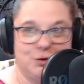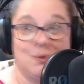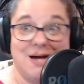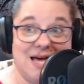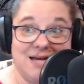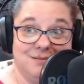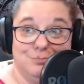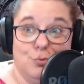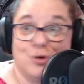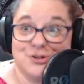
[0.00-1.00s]
who had
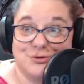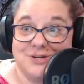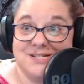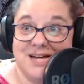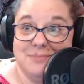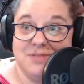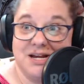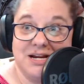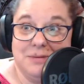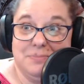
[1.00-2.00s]
more screen time than
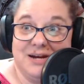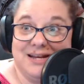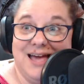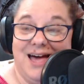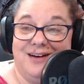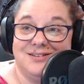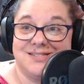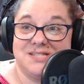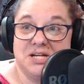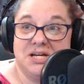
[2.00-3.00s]
anybody else,